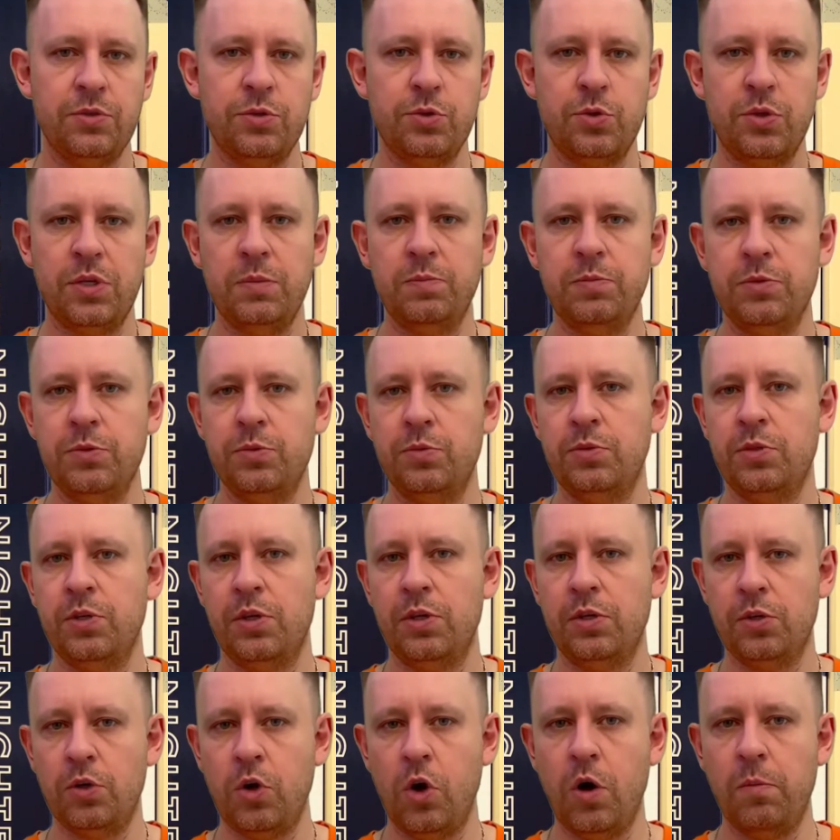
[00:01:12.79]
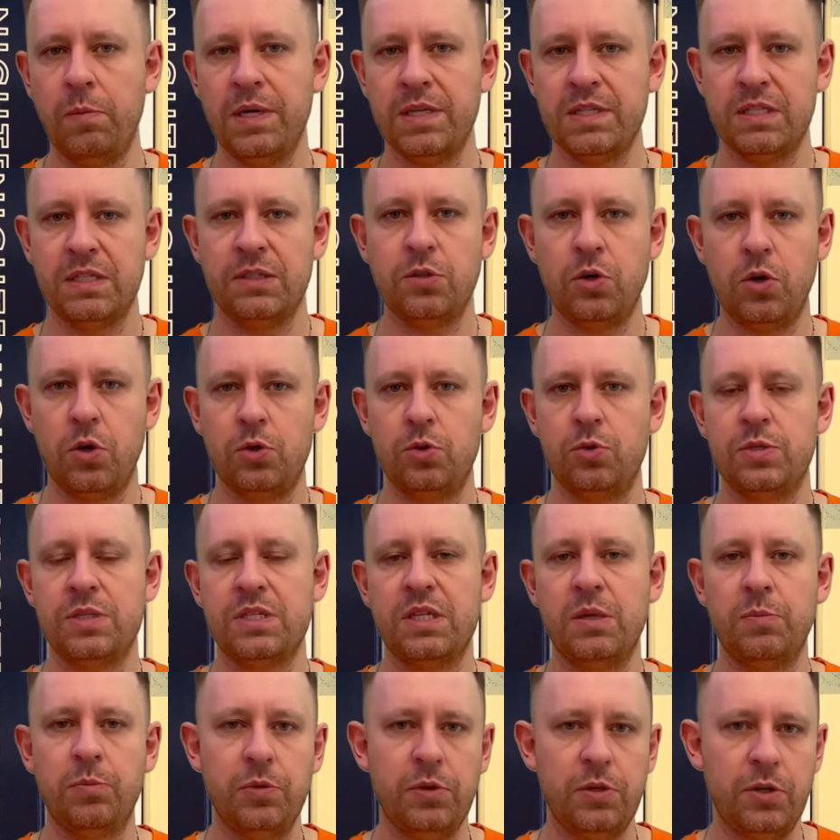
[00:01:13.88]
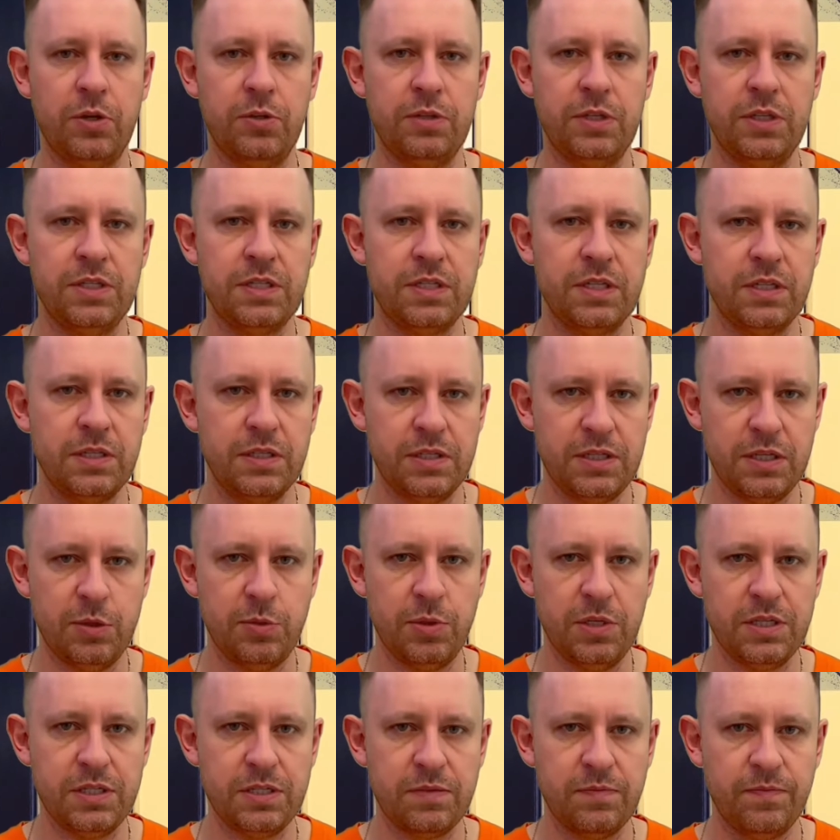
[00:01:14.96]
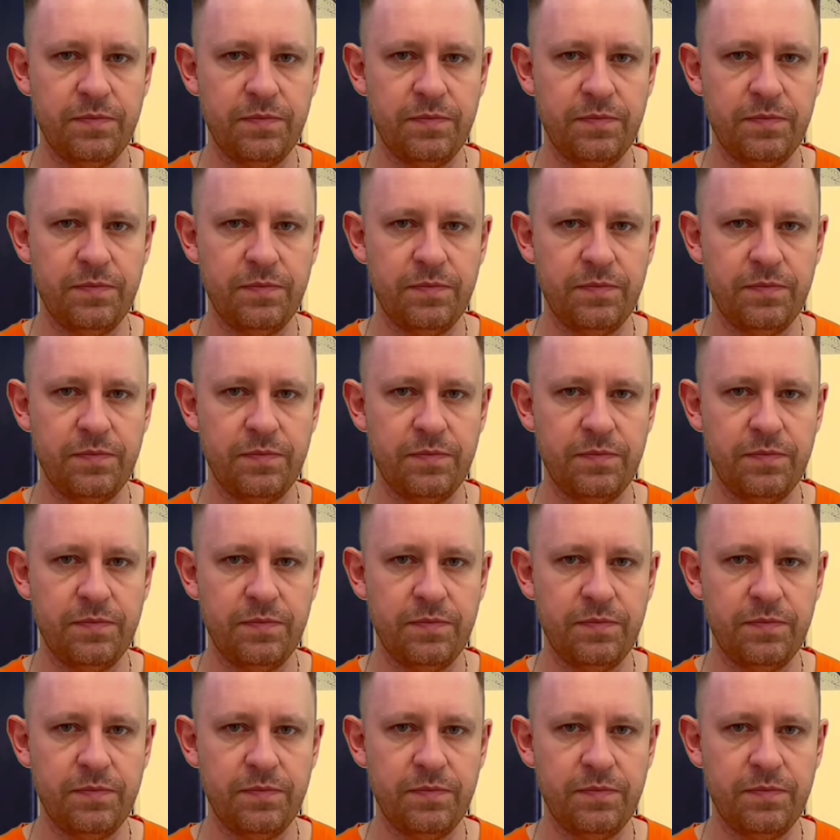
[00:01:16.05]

trip to the Commands and Colors Napoleonics series.